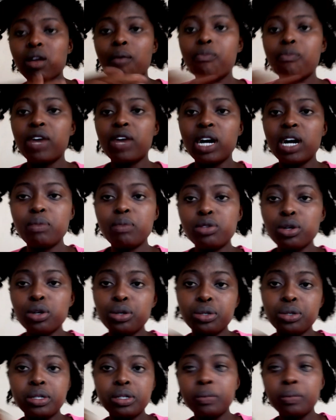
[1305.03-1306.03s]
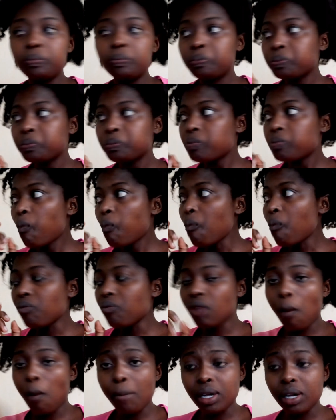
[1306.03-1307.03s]
The absolute
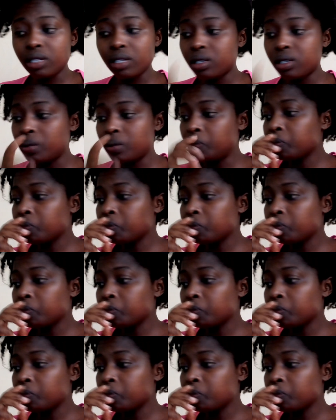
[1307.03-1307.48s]
best.